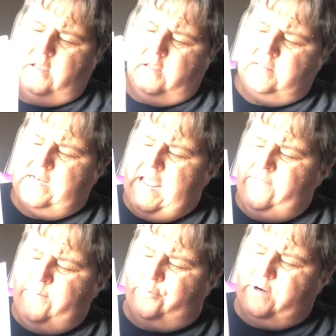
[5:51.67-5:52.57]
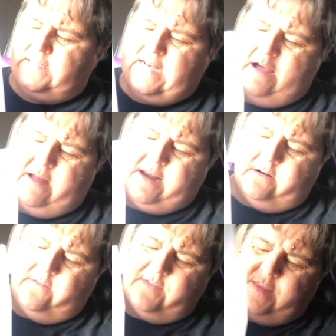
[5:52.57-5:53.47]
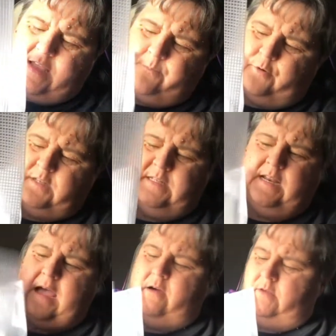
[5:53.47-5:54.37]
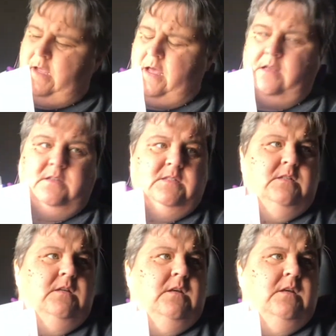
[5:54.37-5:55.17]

Did I even print it out? I don't even think I printed it out yet.